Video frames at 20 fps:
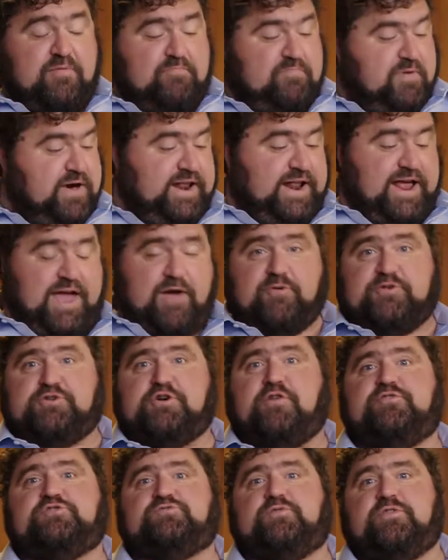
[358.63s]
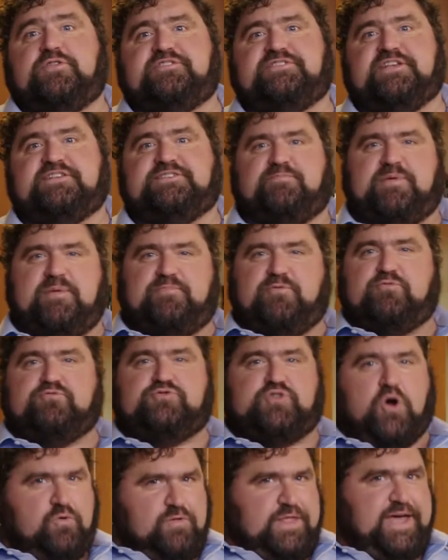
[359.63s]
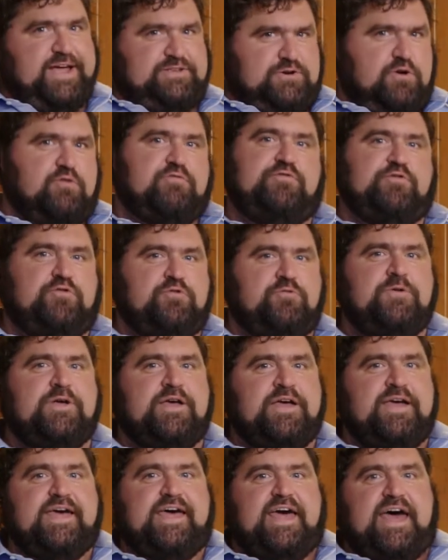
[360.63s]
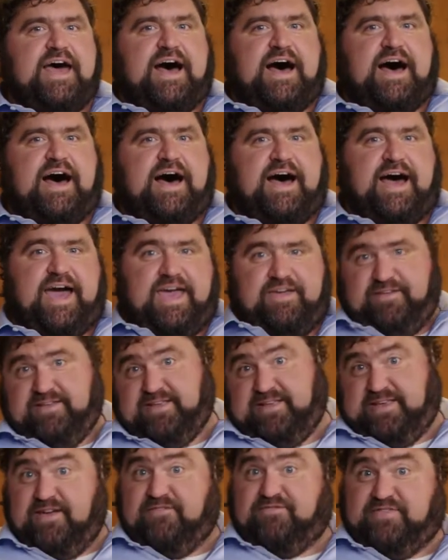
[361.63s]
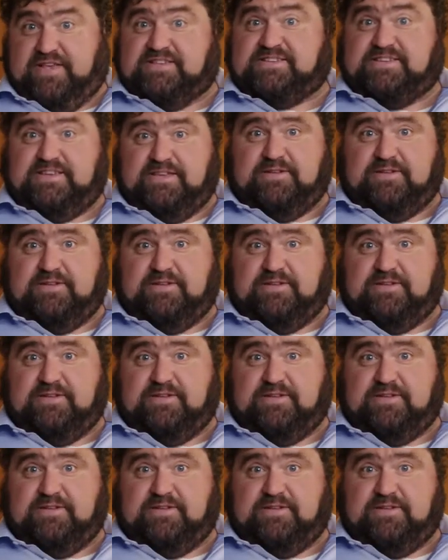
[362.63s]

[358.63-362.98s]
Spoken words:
But Hiwa tofu is one of those things that people who don't like tofu, I give this to